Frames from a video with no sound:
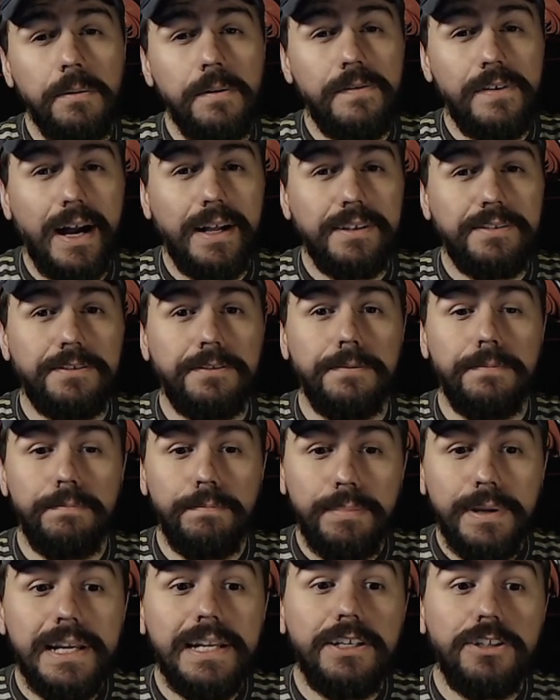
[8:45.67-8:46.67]
we've got some
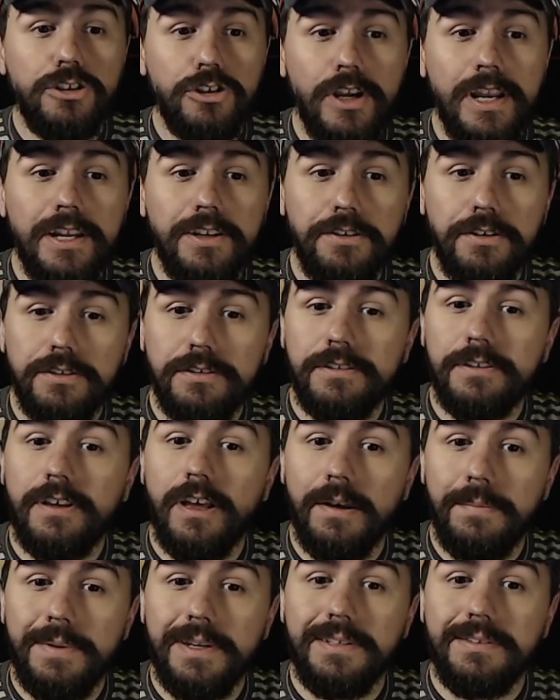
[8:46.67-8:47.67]
big changes
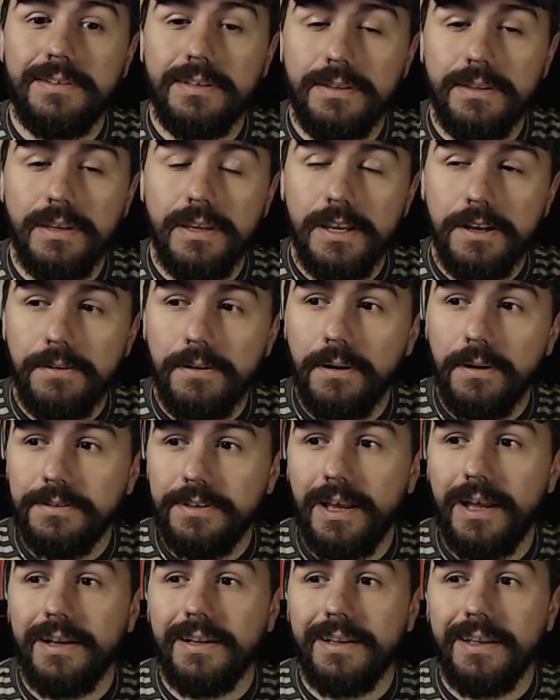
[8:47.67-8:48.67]
coming to the hero
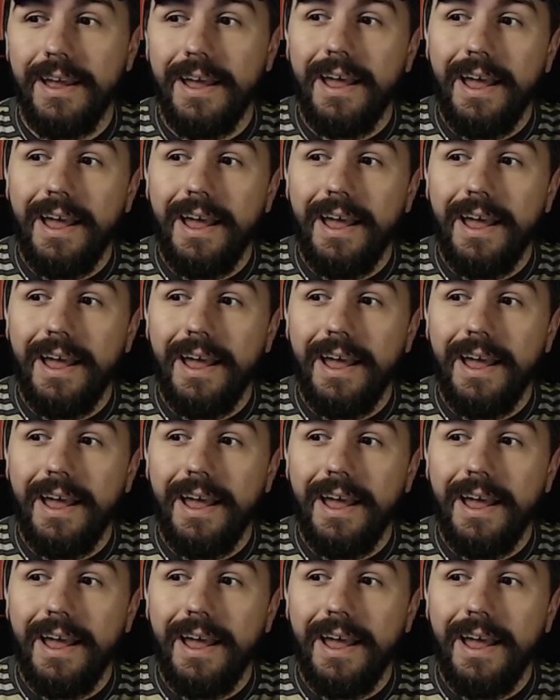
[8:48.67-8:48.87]
deck.